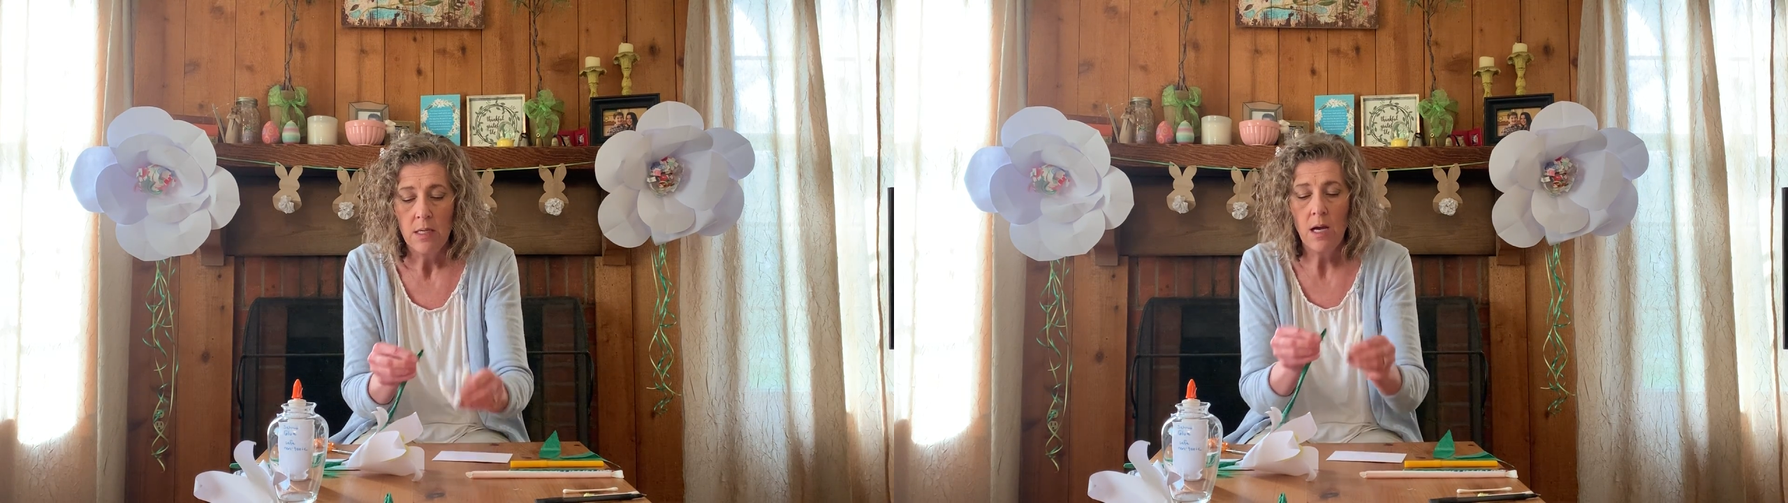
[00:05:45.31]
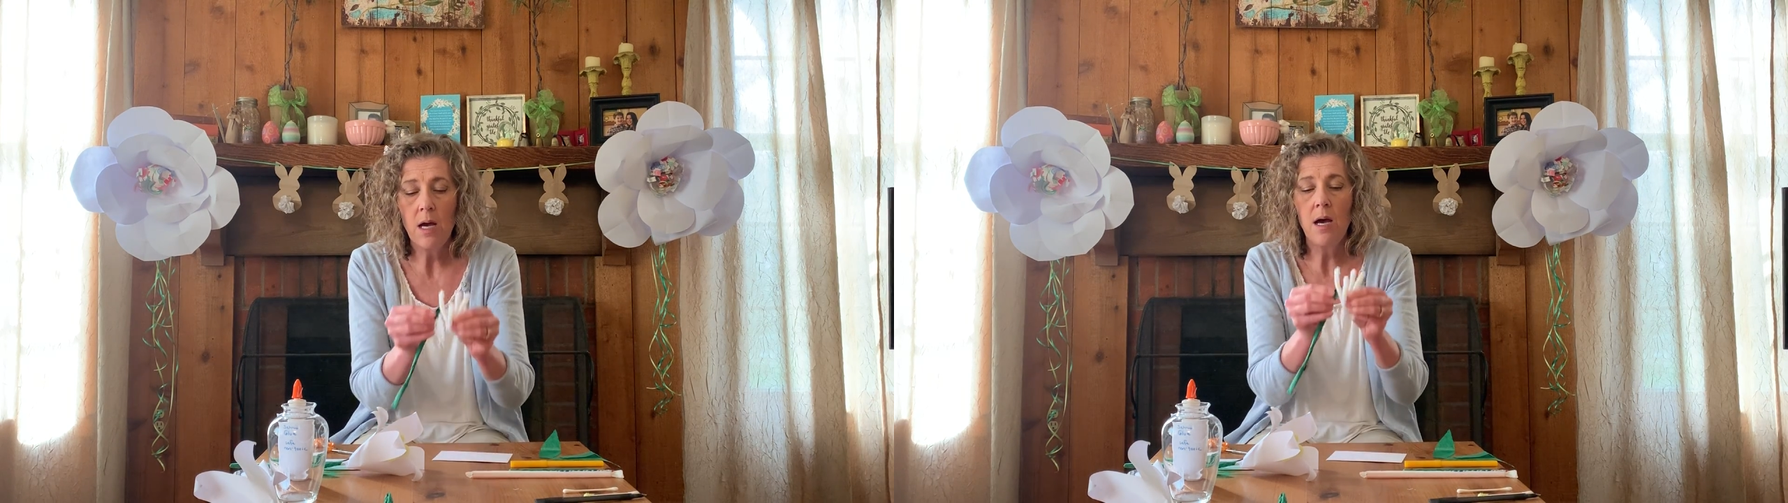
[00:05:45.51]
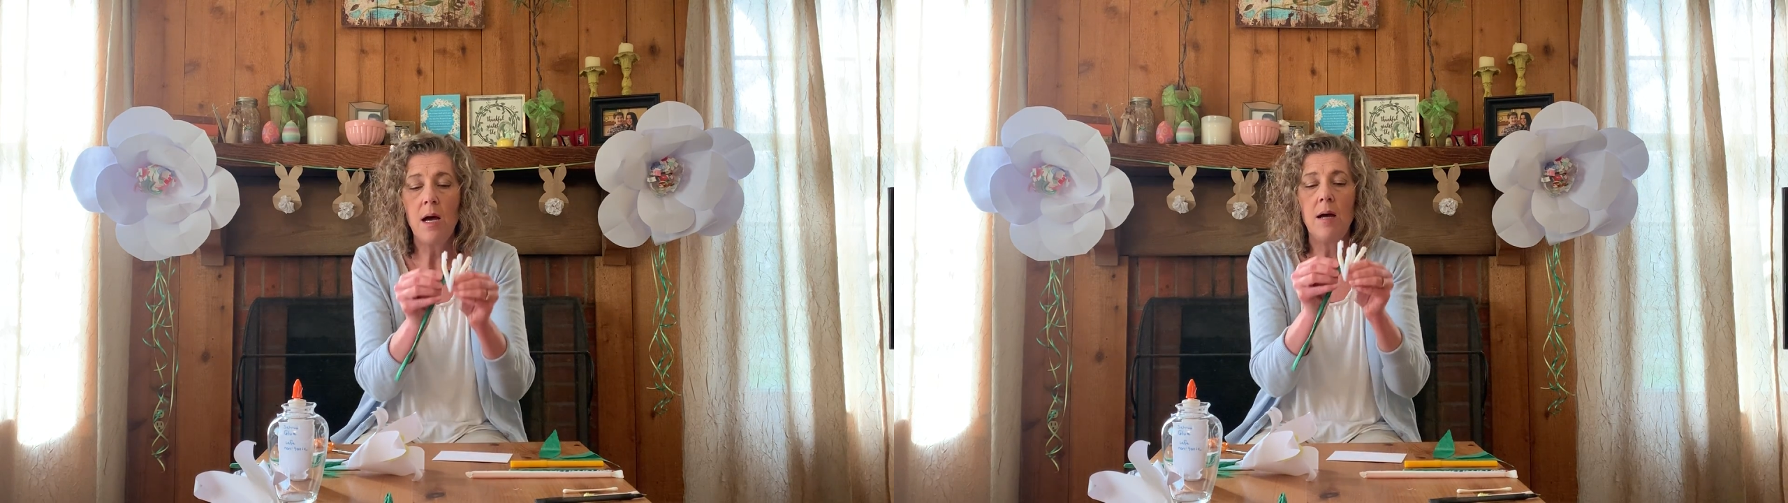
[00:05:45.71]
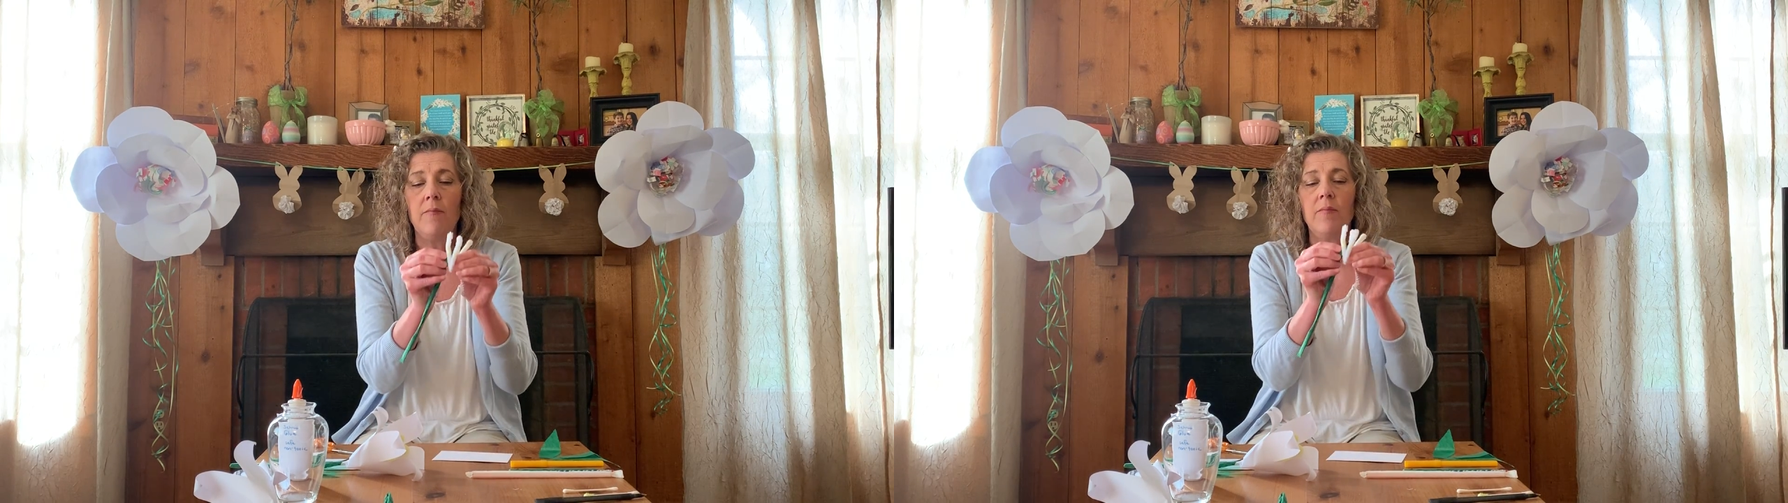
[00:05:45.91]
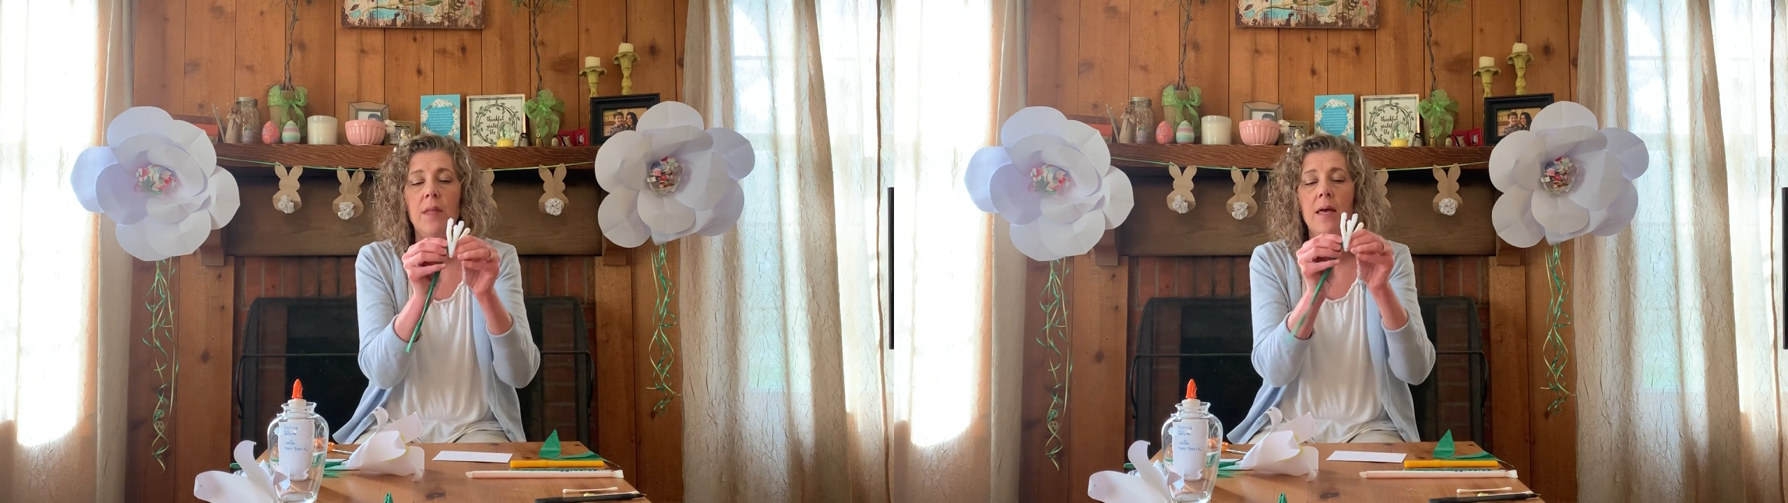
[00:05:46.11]

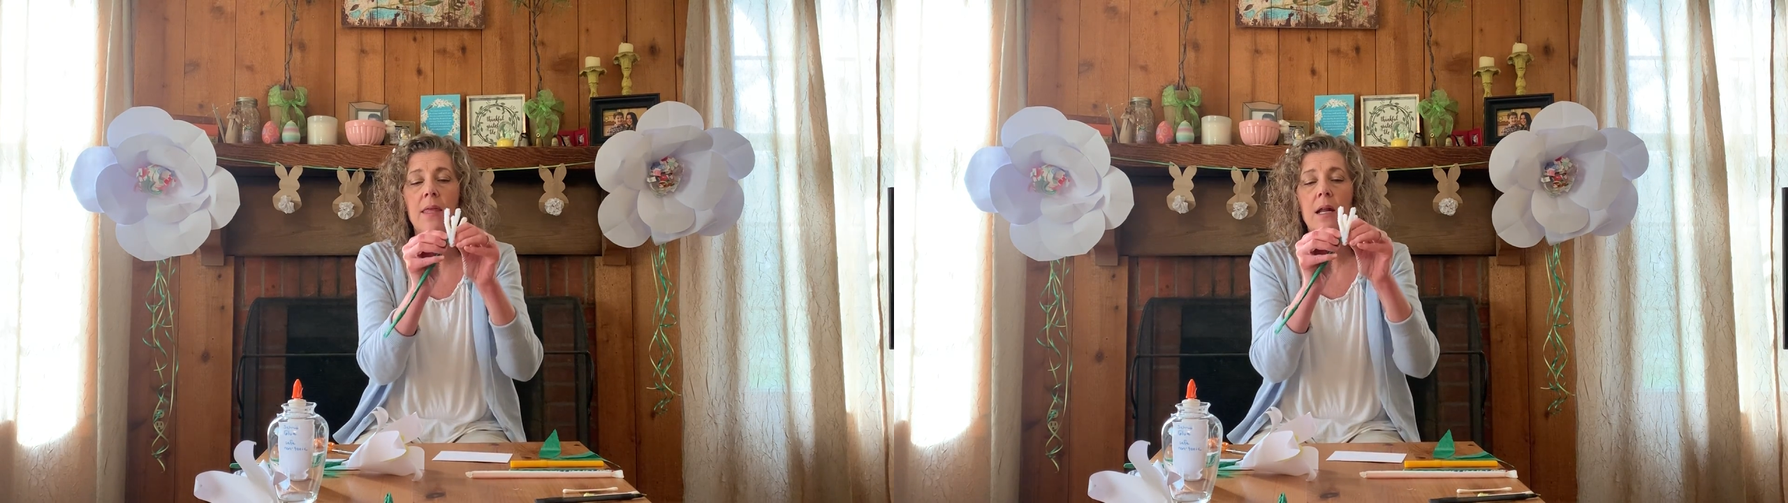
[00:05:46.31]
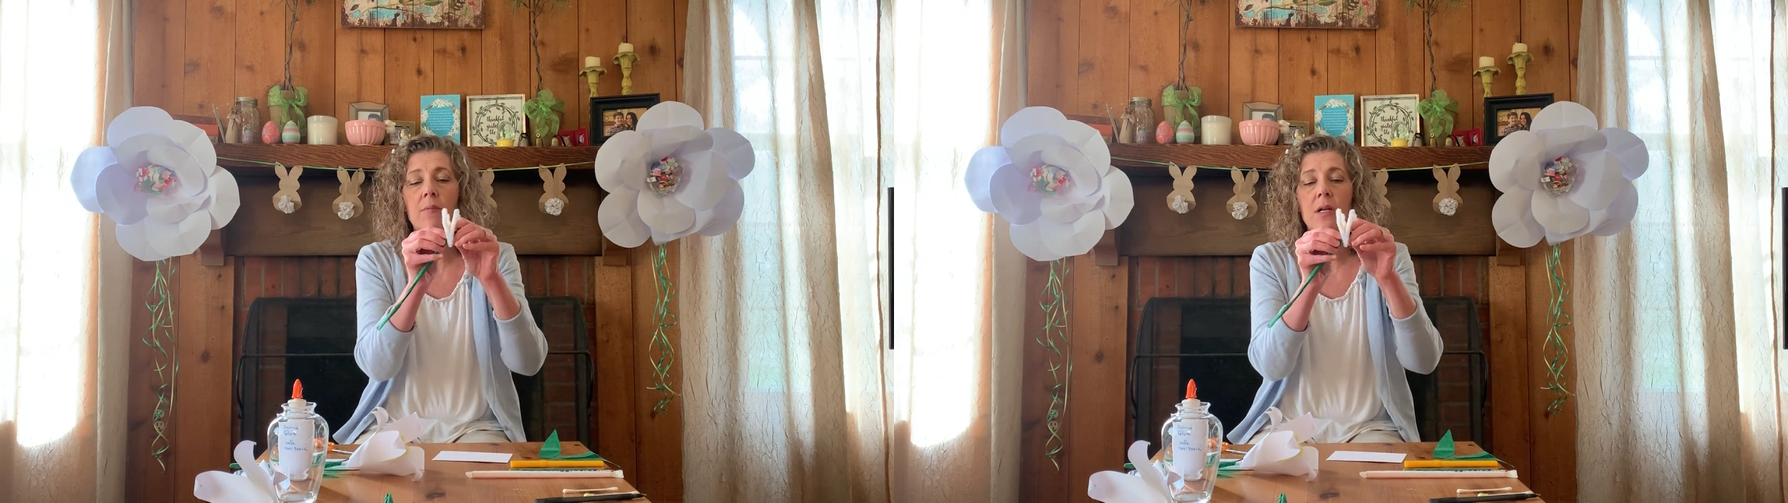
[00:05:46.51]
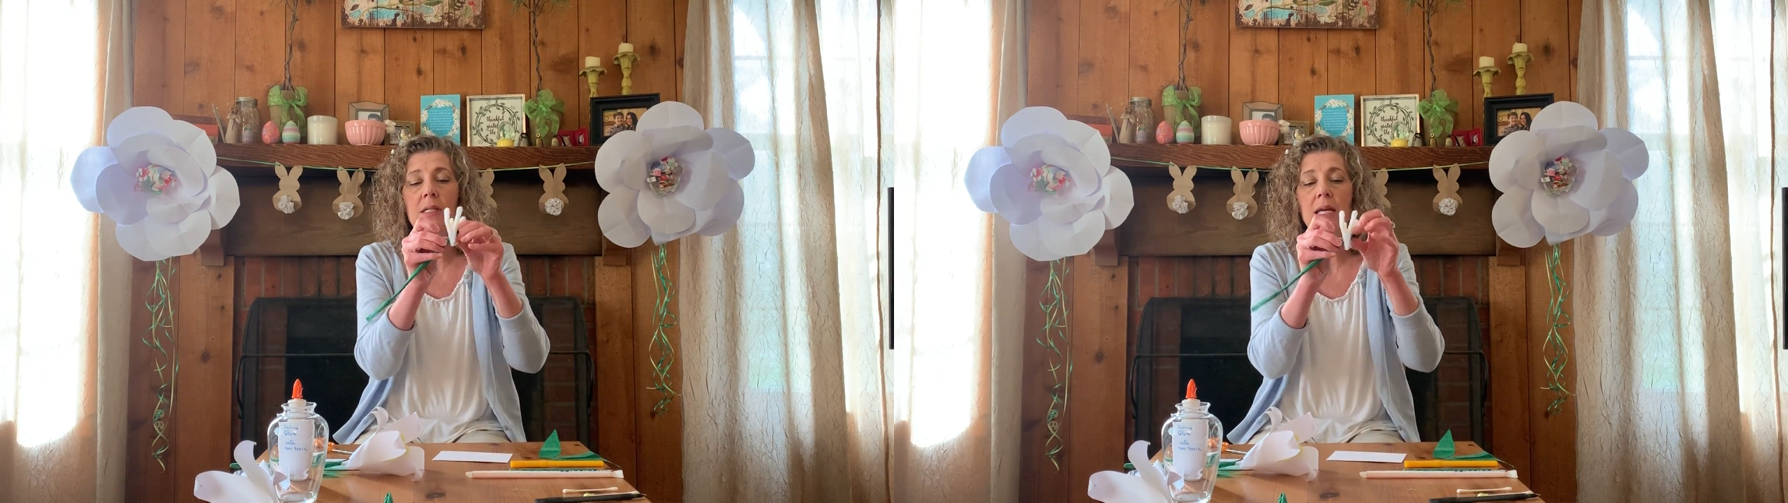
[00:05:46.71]
And then I'm gonna